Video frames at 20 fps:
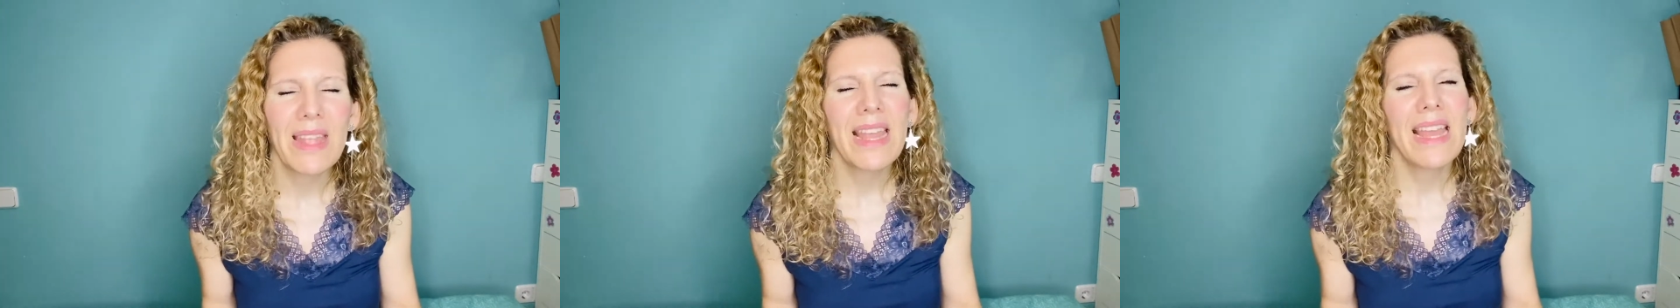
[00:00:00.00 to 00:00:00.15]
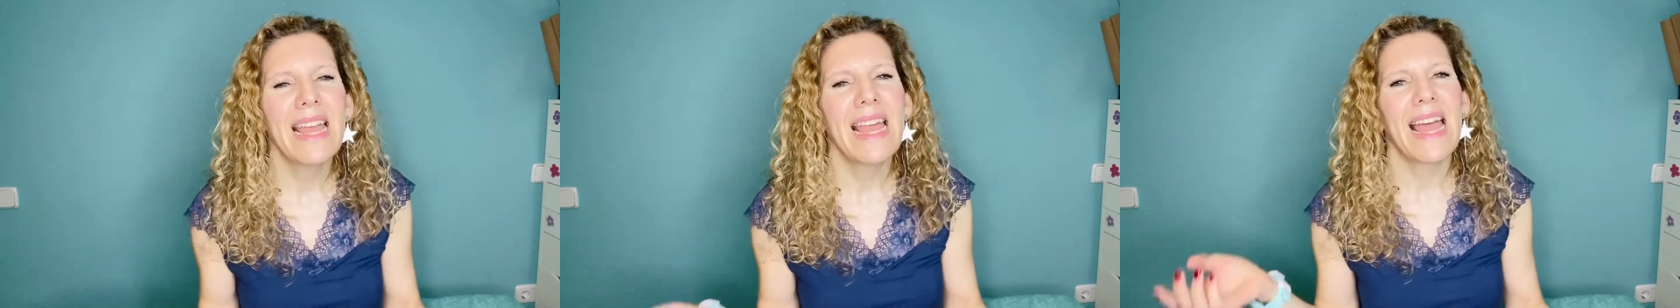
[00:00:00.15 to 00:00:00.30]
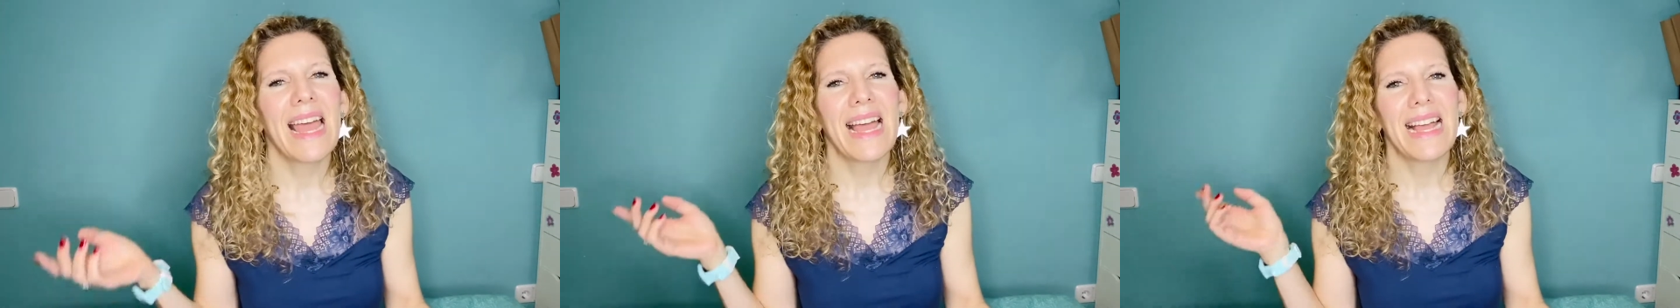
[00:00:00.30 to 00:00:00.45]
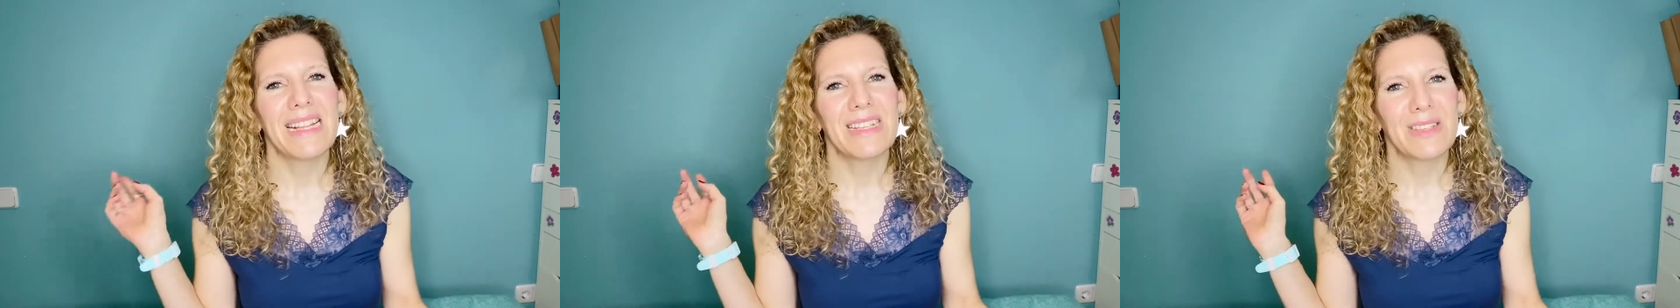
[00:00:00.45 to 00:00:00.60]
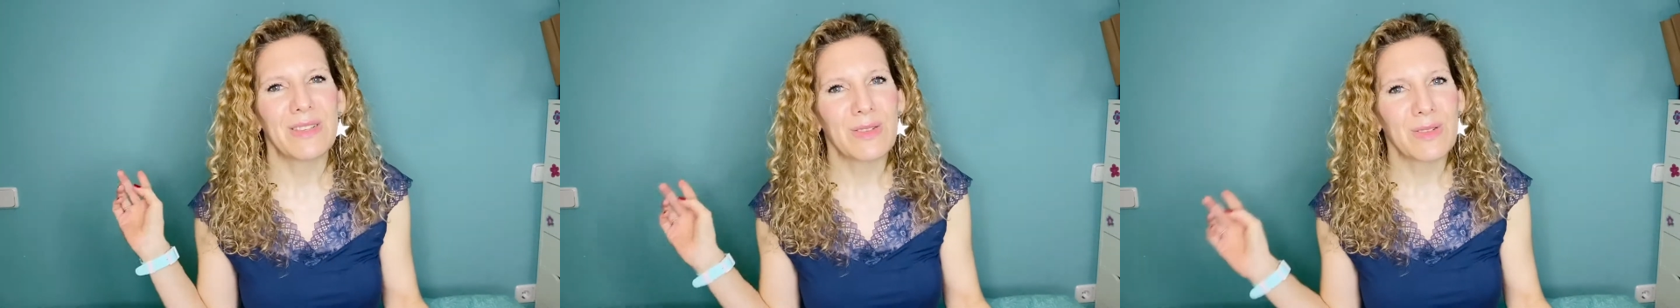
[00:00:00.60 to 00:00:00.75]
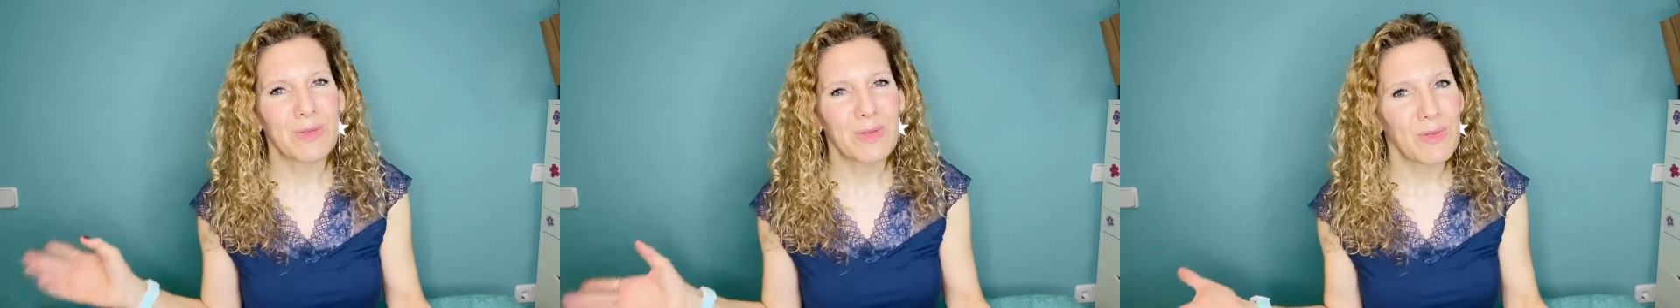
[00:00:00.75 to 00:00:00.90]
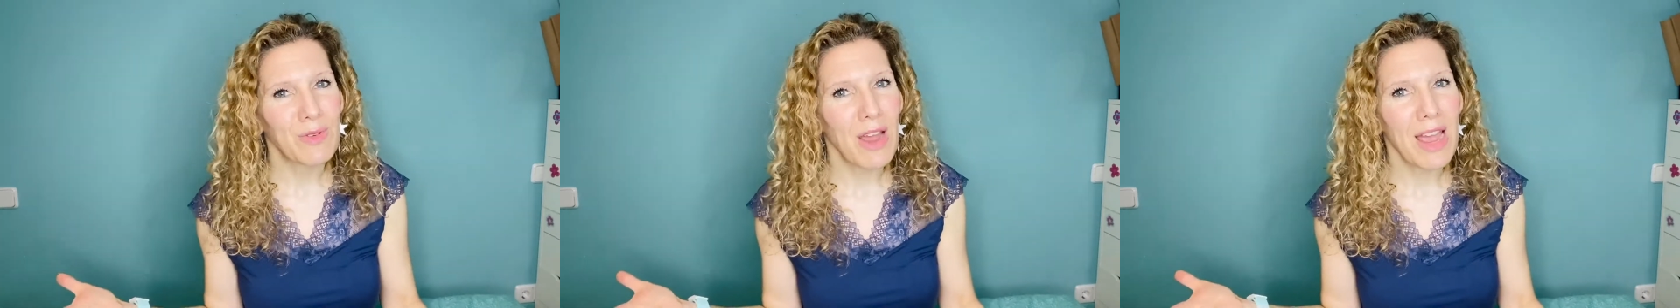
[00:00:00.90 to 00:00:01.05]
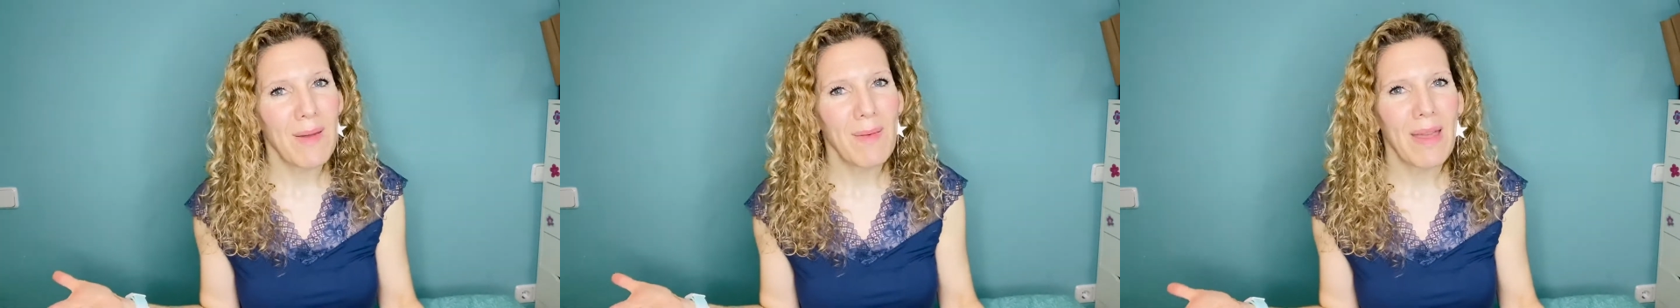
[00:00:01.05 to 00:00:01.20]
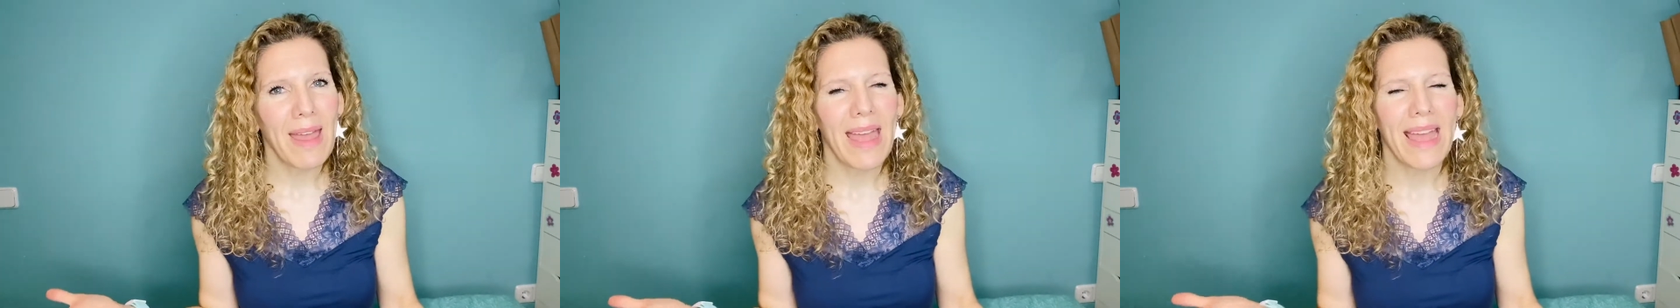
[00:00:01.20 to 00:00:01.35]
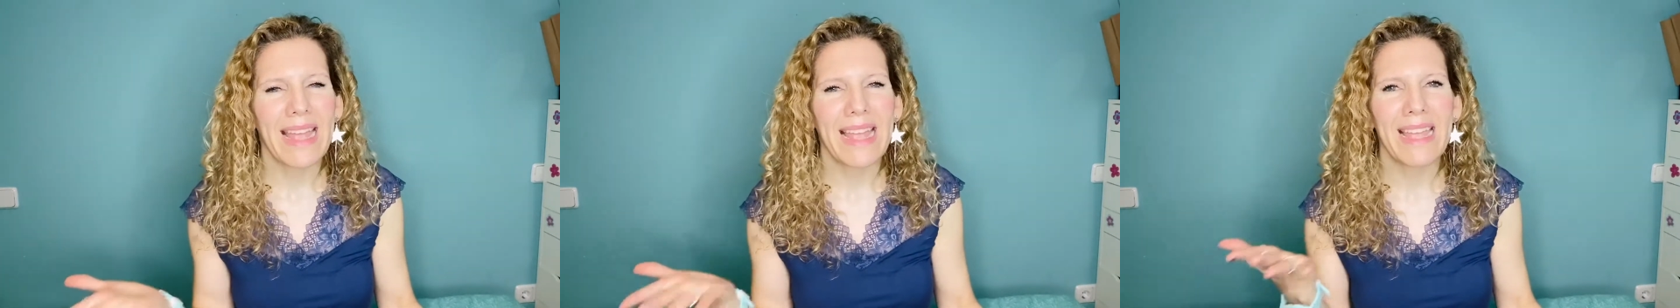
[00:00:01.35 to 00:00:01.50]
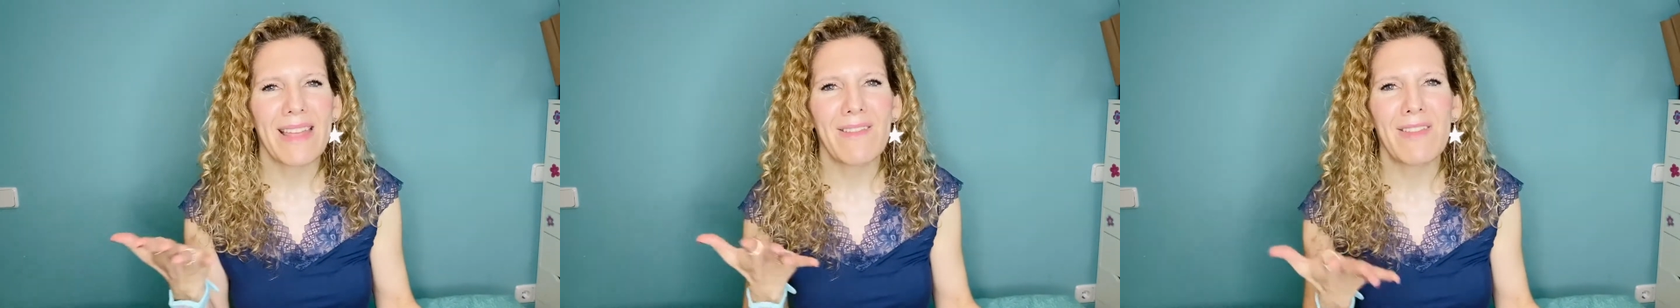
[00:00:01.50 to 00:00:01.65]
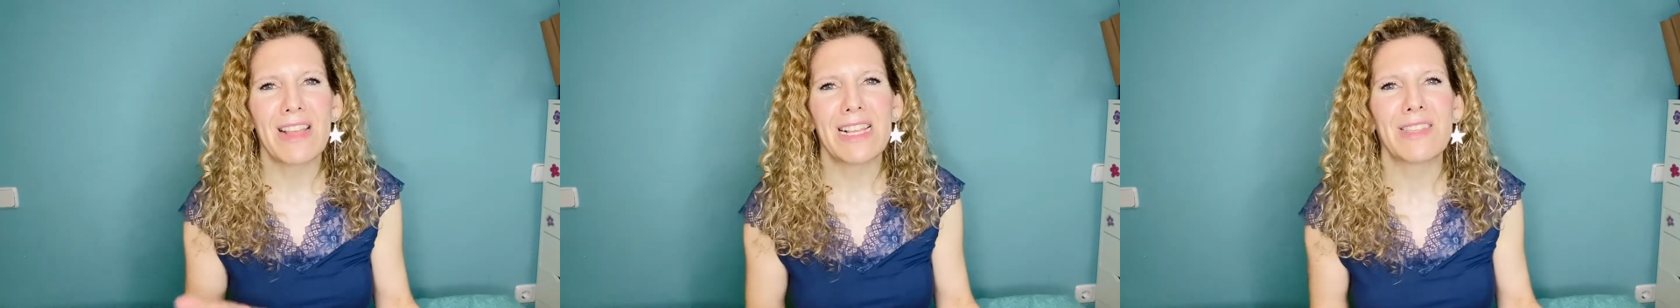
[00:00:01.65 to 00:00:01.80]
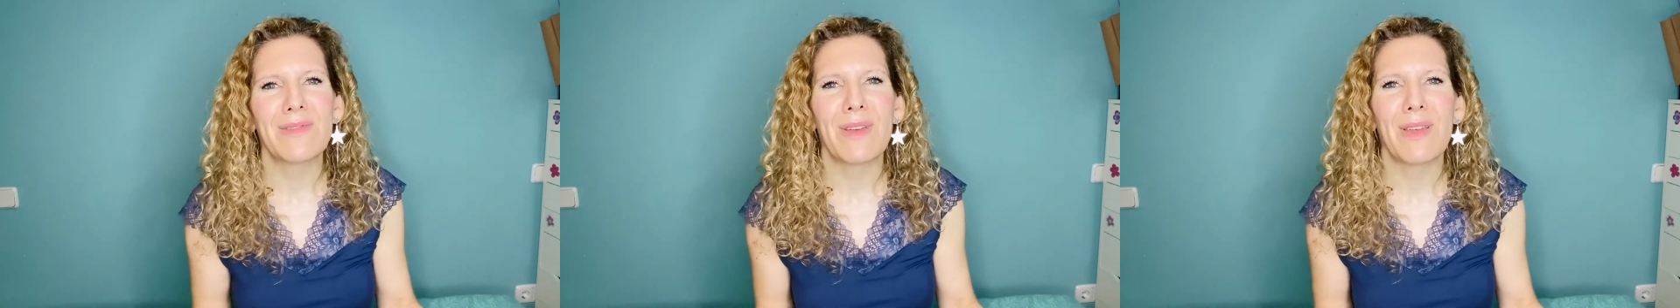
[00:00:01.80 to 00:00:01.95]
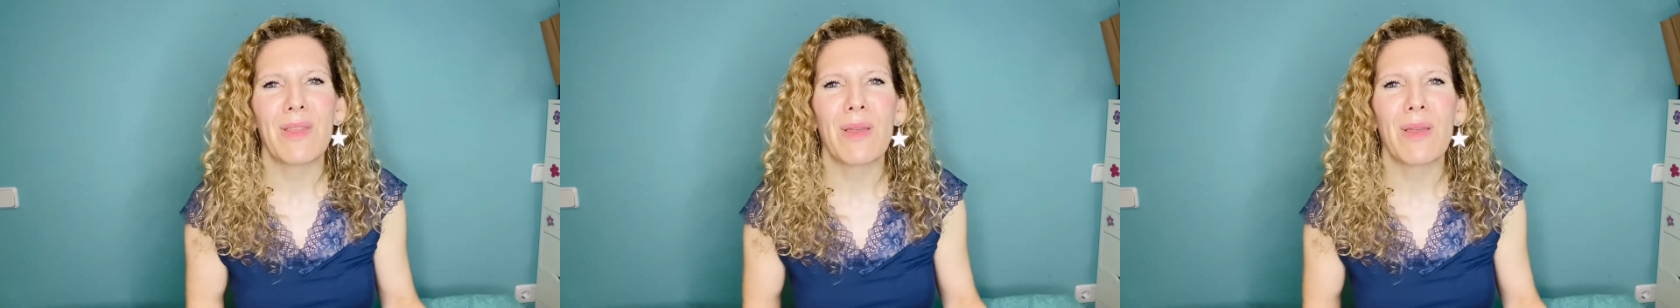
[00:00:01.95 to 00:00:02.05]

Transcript: And subscribe and give this video